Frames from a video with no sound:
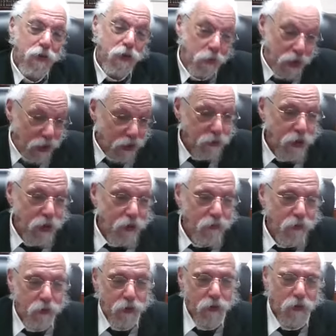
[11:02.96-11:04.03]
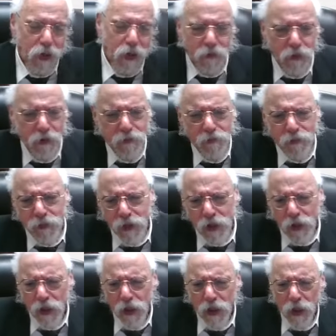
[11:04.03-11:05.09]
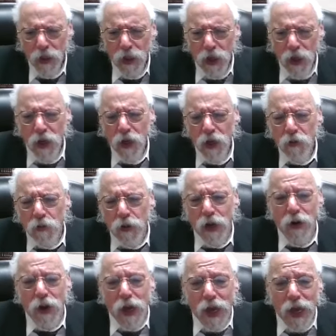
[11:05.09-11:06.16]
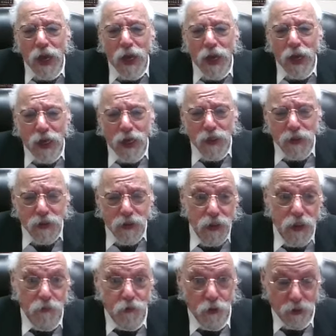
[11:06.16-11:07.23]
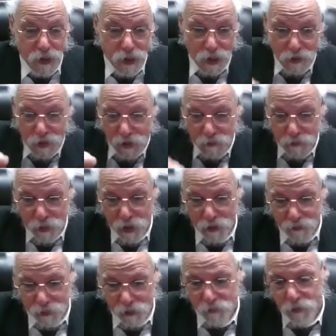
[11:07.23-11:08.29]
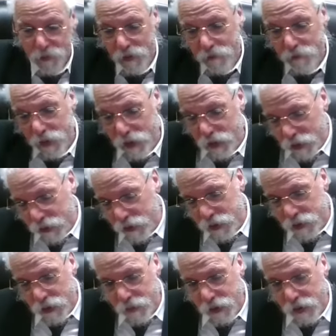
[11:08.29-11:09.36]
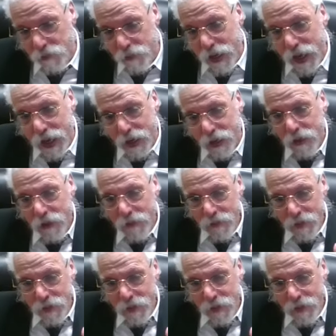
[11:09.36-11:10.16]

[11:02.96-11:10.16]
Somebody else might have it, but you don't have it. Whereas if you're carrying part of it in the front right, and there's something in the back,